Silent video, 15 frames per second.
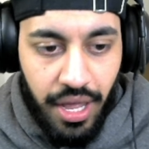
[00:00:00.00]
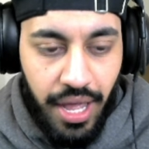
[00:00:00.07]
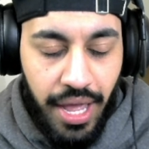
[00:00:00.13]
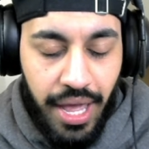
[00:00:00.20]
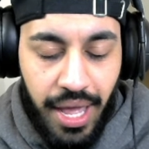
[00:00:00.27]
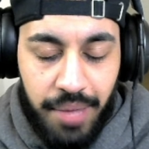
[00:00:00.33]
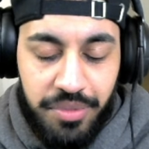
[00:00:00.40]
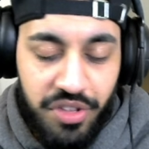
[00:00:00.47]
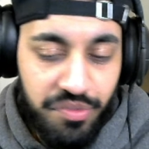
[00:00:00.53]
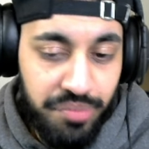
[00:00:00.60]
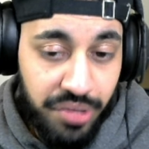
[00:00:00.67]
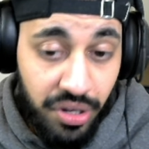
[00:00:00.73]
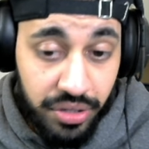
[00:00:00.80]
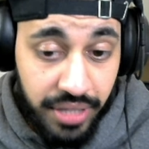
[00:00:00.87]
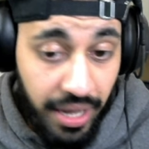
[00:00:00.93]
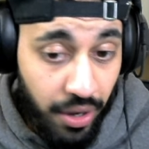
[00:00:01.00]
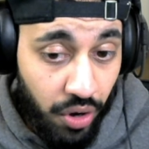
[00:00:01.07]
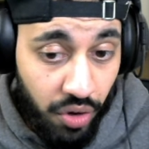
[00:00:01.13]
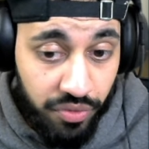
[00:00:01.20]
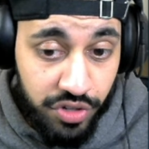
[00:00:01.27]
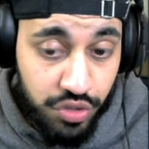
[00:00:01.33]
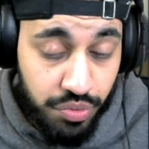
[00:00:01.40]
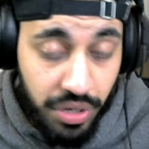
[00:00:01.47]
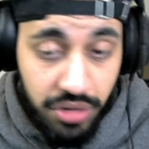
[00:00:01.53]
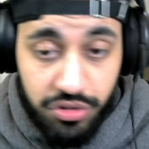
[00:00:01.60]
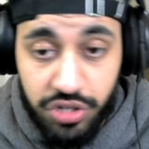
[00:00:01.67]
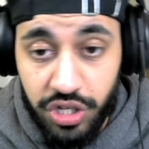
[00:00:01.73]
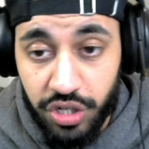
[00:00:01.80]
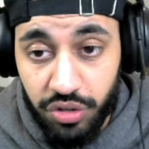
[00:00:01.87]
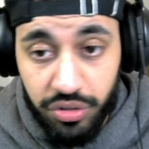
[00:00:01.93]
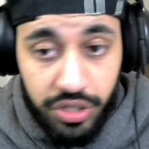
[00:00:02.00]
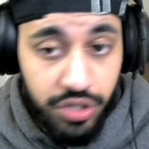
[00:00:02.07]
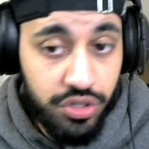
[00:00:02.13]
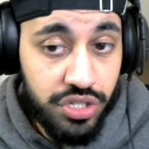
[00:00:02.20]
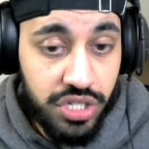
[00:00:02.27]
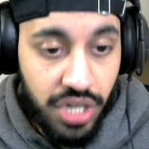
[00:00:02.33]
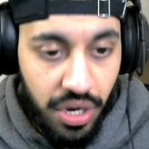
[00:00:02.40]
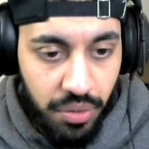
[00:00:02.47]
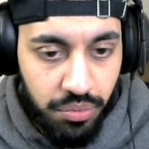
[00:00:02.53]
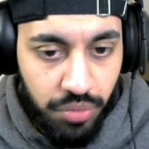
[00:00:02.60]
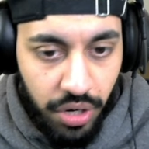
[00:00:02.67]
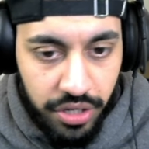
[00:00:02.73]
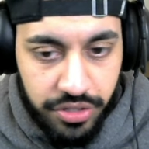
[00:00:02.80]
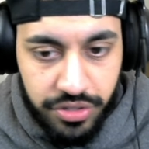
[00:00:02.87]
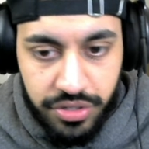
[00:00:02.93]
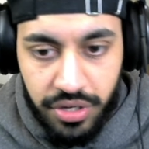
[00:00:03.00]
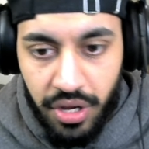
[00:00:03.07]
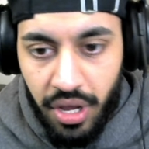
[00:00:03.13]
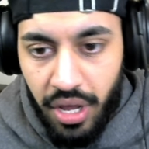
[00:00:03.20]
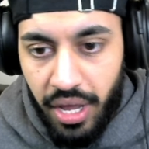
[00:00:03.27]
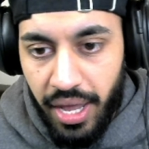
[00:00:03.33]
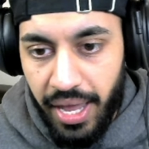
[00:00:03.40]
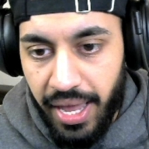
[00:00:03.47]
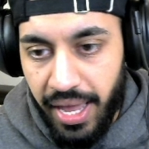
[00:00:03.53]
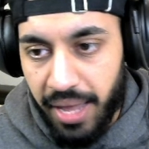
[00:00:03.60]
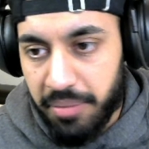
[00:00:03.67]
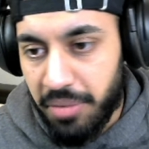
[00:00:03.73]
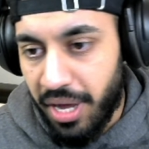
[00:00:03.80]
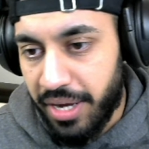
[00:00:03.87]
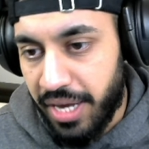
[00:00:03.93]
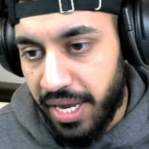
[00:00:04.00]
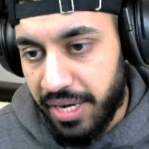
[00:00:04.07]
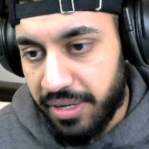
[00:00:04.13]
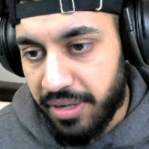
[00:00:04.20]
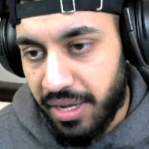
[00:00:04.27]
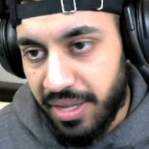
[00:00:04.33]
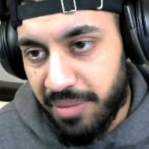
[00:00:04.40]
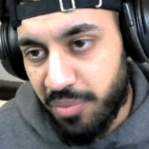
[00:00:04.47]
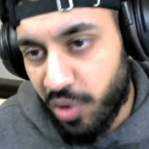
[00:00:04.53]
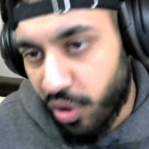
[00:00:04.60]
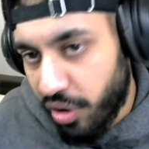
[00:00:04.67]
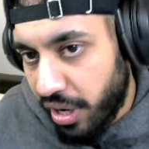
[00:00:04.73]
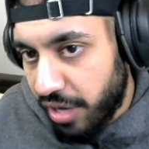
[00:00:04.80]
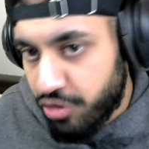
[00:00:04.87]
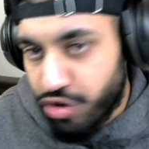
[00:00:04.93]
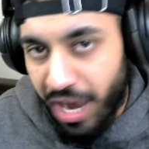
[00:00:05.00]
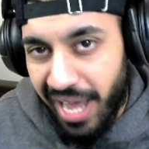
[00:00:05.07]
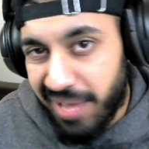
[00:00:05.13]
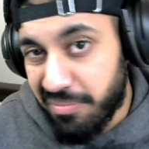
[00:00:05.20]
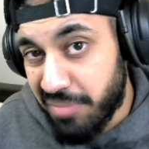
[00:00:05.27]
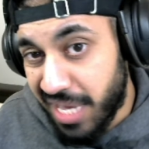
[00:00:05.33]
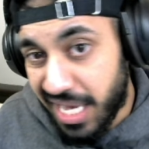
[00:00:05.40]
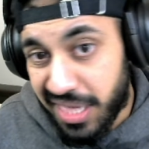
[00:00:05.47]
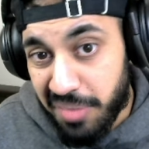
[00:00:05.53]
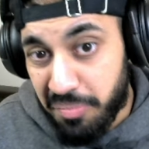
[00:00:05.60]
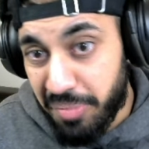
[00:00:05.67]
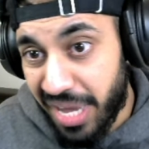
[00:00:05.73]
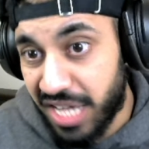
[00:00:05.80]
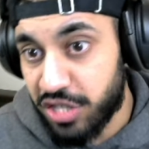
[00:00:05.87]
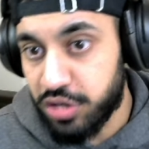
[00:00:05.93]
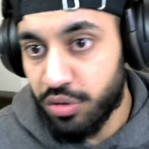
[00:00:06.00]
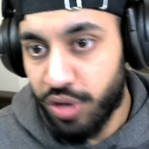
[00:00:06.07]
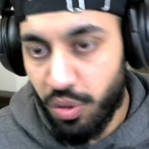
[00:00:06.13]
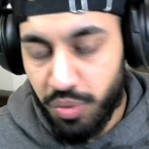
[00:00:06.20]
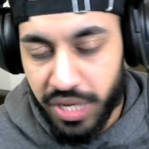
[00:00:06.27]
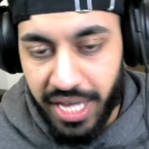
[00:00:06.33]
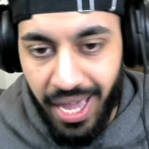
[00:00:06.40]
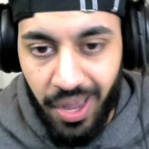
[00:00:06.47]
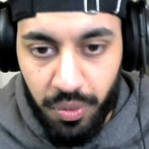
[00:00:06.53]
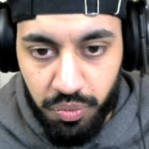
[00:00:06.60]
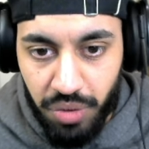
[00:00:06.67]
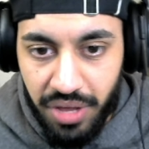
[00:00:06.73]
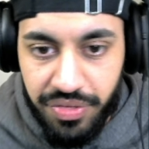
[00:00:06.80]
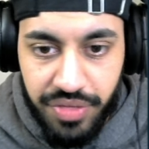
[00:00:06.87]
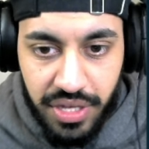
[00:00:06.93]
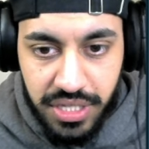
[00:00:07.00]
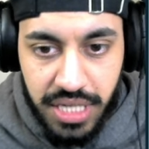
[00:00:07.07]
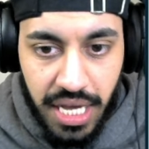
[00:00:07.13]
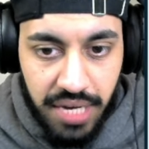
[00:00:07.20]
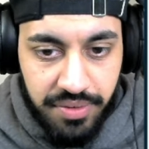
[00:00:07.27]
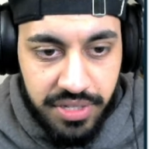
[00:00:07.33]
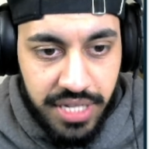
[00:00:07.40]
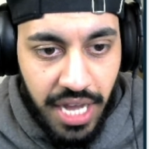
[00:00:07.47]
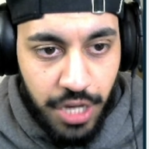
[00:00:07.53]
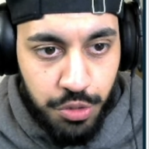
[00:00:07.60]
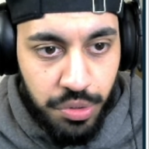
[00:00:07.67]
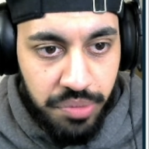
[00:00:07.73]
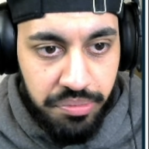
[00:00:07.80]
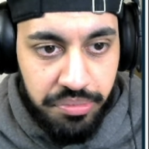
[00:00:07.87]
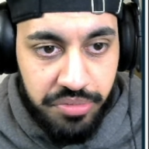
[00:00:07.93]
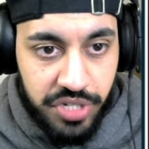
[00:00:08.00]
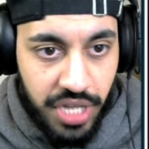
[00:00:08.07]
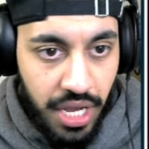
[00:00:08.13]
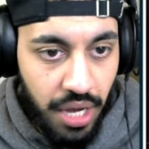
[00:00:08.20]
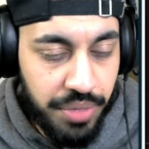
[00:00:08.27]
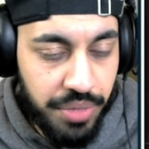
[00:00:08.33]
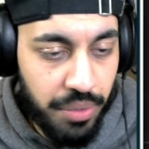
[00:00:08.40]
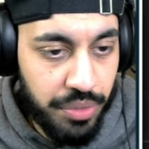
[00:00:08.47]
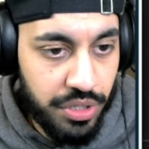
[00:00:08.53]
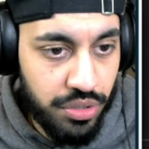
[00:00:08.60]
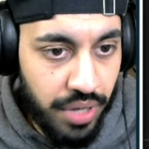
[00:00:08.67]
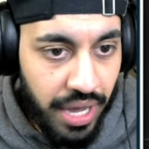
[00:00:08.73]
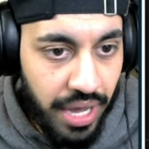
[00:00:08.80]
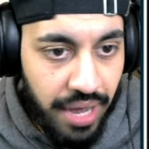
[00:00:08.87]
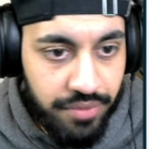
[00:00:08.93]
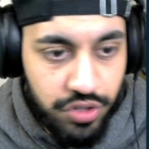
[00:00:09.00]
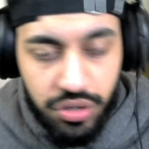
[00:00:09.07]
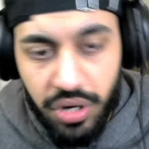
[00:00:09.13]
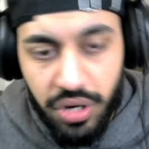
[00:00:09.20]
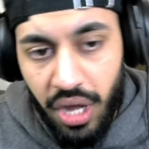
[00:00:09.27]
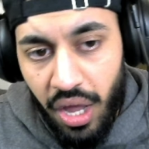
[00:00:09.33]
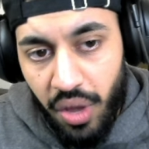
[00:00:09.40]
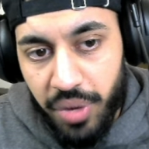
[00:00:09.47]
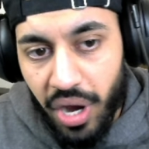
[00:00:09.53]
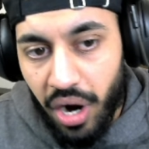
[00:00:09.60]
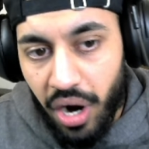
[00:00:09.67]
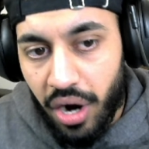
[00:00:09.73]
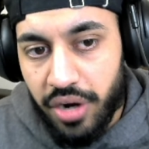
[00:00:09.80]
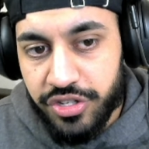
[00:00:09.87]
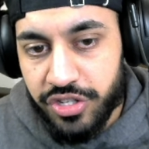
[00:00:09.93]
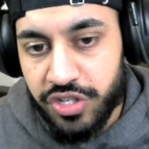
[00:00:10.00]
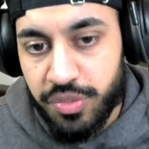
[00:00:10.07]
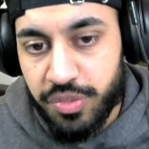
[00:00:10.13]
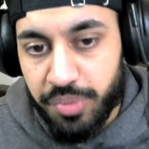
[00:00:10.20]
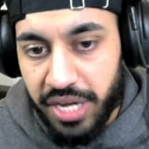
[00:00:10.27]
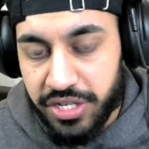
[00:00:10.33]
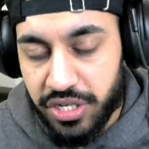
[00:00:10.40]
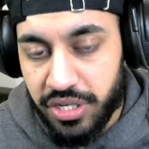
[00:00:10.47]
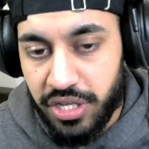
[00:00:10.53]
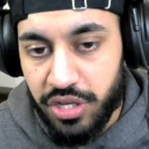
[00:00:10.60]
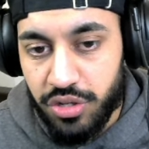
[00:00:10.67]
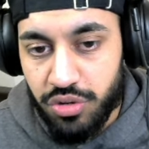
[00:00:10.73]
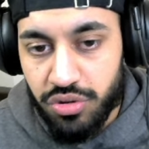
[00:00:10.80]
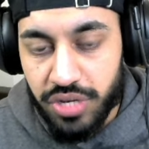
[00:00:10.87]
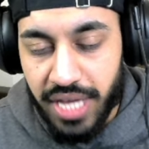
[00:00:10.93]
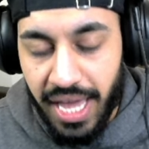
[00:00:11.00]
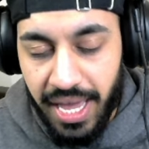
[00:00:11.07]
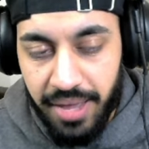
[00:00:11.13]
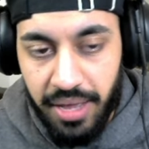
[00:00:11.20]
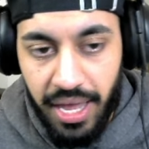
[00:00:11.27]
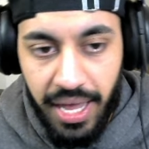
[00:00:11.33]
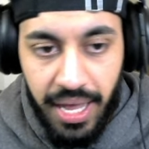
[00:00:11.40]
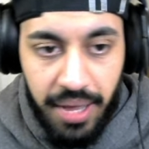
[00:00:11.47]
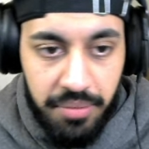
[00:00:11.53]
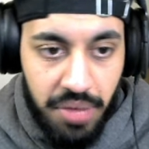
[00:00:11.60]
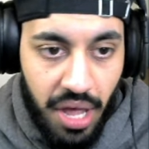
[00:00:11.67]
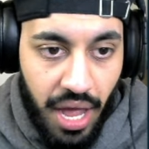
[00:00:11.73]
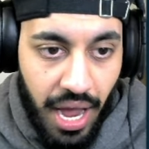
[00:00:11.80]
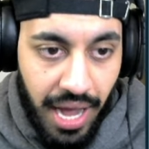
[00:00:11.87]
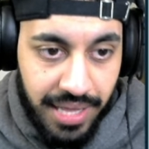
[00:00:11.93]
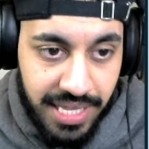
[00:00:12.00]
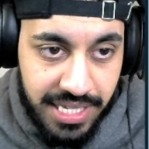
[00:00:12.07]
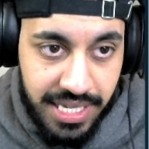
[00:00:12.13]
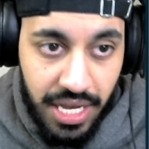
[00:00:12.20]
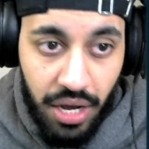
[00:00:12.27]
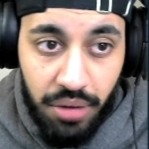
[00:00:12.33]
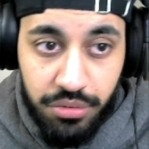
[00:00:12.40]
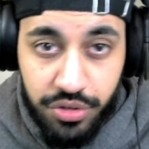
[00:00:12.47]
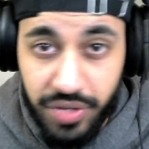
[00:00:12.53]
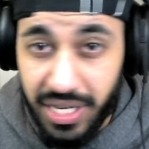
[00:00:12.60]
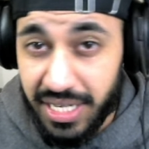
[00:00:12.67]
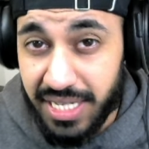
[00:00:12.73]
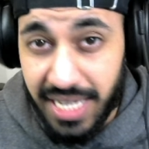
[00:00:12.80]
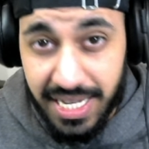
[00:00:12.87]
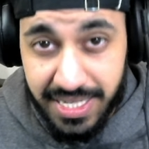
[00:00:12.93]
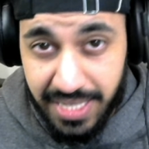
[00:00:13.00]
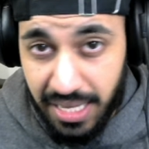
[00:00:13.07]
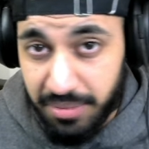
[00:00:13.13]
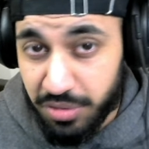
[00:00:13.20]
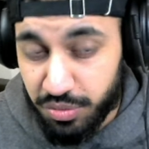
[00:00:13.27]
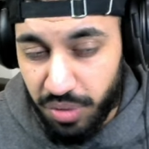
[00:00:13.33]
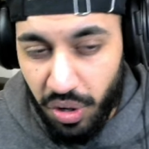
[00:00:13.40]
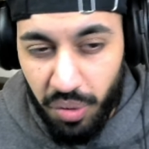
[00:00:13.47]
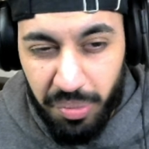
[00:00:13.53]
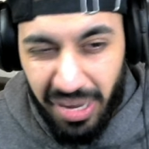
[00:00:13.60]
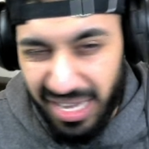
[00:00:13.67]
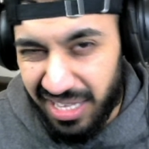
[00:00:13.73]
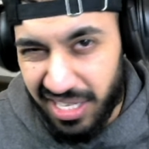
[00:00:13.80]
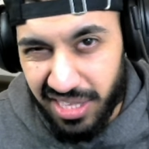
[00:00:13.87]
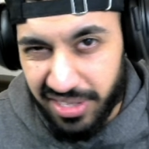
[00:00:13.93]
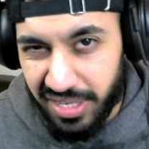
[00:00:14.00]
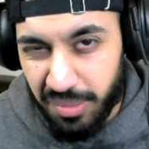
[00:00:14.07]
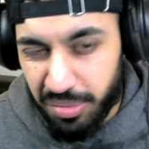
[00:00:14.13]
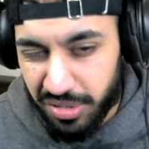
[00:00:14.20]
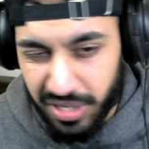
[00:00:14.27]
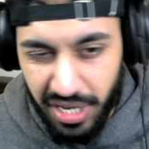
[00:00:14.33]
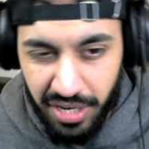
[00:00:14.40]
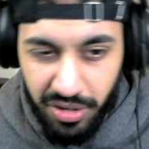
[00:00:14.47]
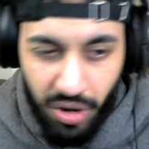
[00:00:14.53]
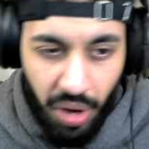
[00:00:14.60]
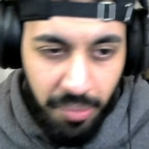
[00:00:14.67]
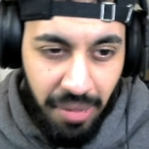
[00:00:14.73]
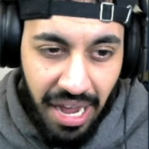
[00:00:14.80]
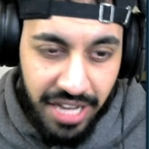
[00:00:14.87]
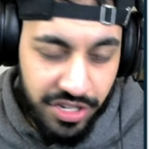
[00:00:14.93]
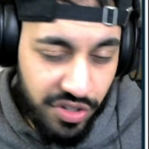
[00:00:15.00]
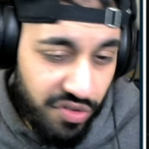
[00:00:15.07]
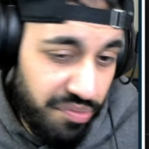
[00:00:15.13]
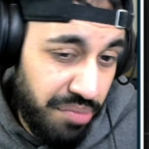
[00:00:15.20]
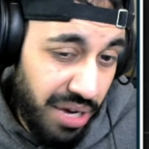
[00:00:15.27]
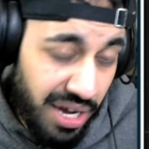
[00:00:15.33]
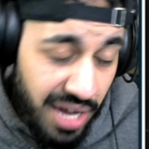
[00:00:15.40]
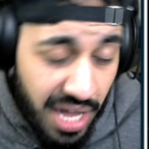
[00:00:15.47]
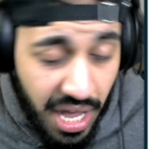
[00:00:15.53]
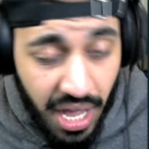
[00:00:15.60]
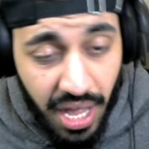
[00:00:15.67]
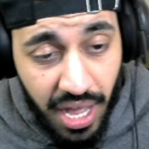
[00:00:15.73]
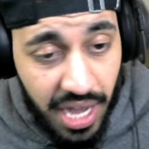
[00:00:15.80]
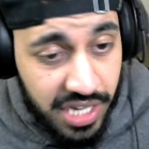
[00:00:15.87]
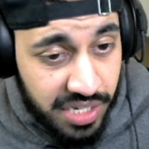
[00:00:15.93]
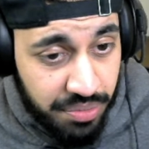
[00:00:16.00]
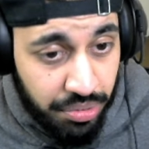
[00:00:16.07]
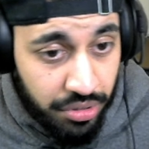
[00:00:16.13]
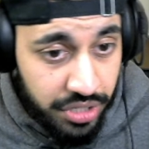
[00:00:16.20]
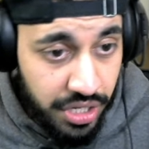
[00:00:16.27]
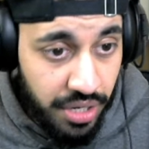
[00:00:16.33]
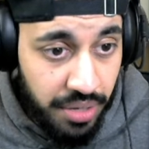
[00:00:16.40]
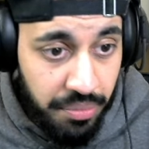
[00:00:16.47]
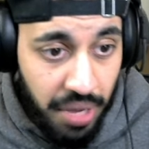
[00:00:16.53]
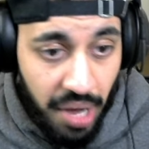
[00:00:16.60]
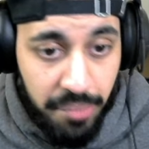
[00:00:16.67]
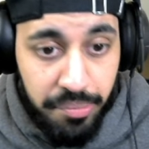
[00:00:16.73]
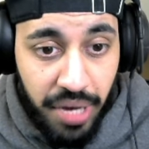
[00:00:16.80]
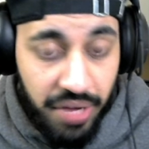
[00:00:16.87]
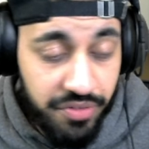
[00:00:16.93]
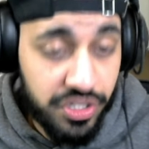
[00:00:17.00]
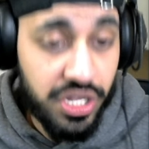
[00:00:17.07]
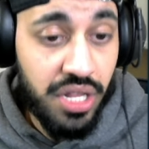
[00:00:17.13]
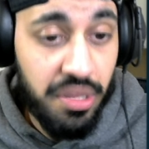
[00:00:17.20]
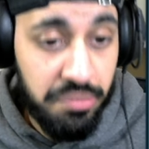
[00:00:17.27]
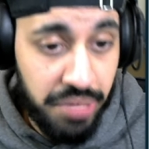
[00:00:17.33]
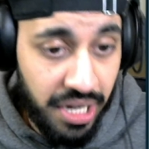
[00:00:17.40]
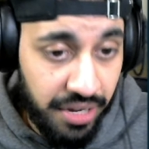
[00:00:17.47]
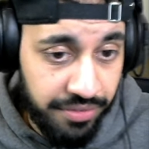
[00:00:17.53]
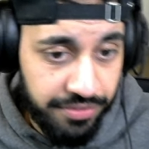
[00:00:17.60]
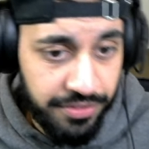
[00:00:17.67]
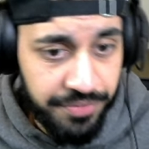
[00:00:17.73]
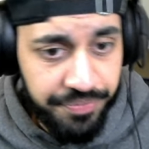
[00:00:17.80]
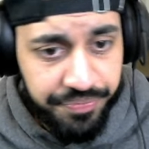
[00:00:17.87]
They've blocked that off as well, so you can only use certain ones. And then we're going to try and make the best loadout we can with this kind of attachment setup that we do have. So we are using the suppressor that you do get, and this helps with ADS time as well by like 3%. Not massive, but I suppose a buff is still a buff.